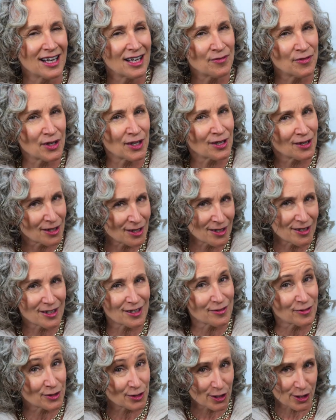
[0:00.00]
Have you
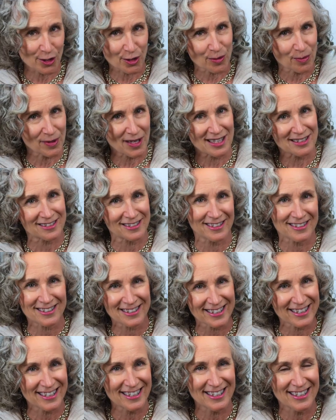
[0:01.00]
heard of
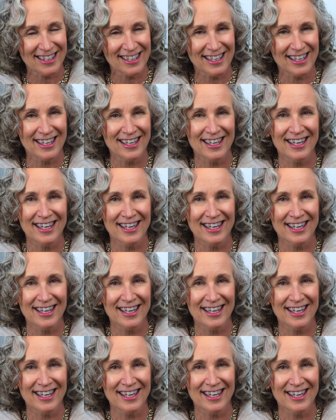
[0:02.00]
neuroplasticity?